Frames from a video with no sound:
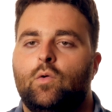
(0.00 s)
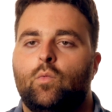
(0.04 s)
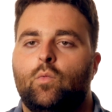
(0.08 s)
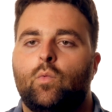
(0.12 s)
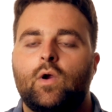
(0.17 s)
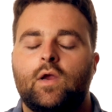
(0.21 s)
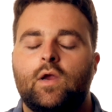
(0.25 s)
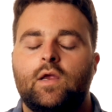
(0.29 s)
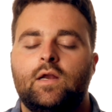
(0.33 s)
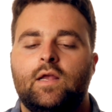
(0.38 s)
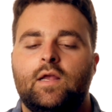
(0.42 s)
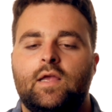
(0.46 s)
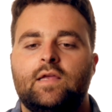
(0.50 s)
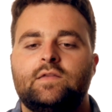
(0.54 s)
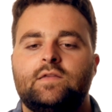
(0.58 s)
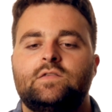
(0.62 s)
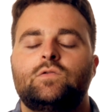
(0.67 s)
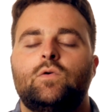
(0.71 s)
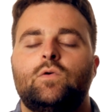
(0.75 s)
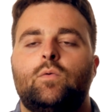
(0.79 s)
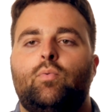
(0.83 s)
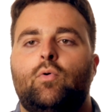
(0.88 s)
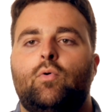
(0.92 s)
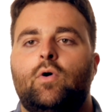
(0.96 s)
We're gonna get
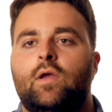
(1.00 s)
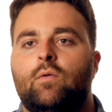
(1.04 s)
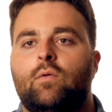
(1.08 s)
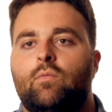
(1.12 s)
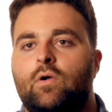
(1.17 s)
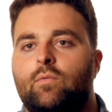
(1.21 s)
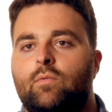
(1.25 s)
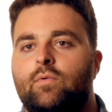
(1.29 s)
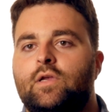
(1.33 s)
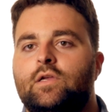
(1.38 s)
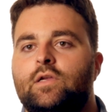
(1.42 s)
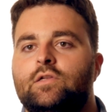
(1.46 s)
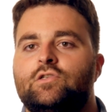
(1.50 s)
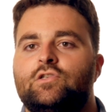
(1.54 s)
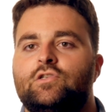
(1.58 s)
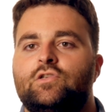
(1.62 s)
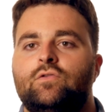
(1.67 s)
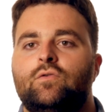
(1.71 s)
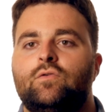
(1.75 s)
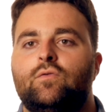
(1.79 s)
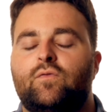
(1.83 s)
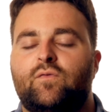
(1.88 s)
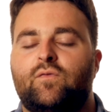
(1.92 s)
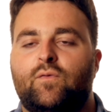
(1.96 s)
to a point where we can
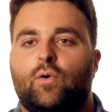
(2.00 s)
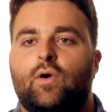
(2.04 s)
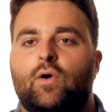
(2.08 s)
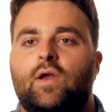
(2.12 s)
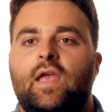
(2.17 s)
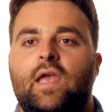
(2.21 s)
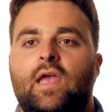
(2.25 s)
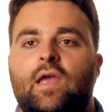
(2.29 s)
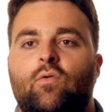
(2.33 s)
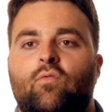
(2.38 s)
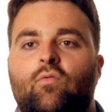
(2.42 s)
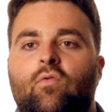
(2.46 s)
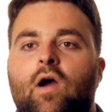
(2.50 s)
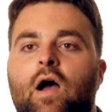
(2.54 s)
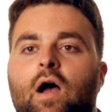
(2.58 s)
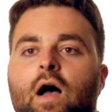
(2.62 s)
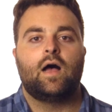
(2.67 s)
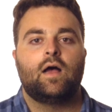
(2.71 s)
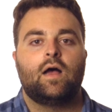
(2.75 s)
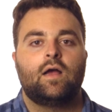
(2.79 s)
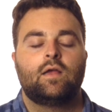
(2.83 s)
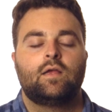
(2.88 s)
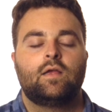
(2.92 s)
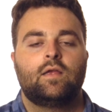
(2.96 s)
shoot 4K
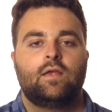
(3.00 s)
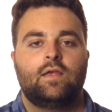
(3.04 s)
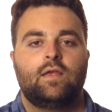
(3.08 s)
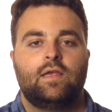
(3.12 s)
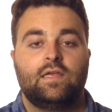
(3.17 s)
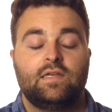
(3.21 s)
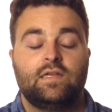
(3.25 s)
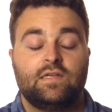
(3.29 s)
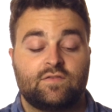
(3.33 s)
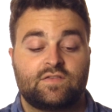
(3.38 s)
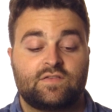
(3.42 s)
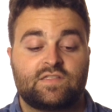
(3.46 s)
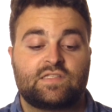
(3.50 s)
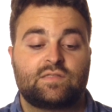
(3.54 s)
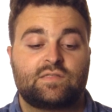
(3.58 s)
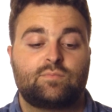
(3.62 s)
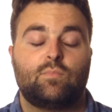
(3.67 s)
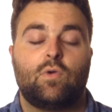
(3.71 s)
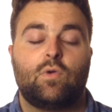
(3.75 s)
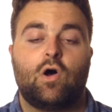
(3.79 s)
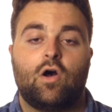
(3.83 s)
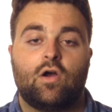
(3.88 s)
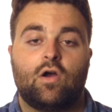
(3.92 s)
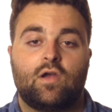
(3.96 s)
RAW in a
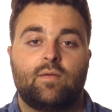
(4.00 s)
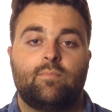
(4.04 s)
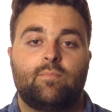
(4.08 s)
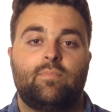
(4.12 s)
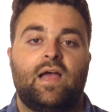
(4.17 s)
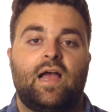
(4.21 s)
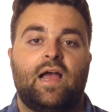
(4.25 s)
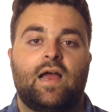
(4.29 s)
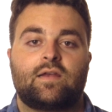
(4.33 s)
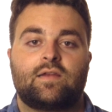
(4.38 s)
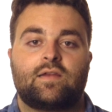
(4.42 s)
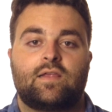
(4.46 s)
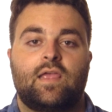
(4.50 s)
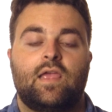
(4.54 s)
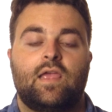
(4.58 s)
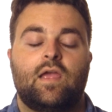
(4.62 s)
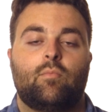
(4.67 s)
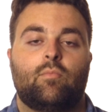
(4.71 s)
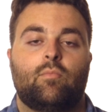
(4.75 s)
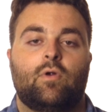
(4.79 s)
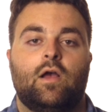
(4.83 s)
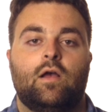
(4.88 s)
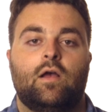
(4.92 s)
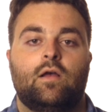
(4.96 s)
small compact
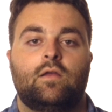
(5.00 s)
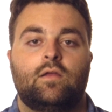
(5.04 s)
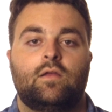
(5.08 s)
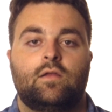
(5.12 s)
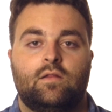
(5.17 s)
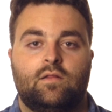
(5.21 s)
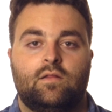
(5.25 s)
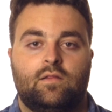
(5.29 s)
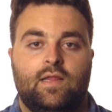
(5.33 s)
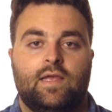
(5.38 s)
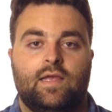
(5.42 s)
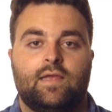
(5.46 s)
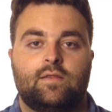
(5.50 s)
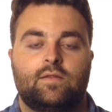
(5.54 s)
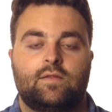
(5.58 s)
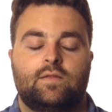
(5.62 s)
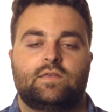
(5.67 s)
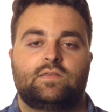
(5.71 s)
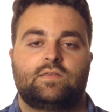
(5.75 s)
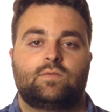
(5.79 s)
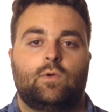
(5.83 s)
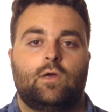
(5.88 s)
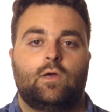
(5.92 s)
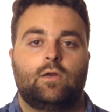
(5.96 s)
camera like
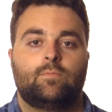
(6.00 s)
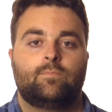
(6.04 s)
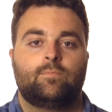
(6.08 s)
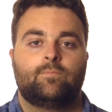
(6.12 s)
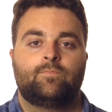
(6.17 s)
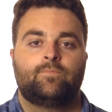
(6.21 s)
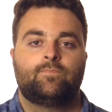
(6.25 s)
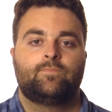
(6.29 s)
this one.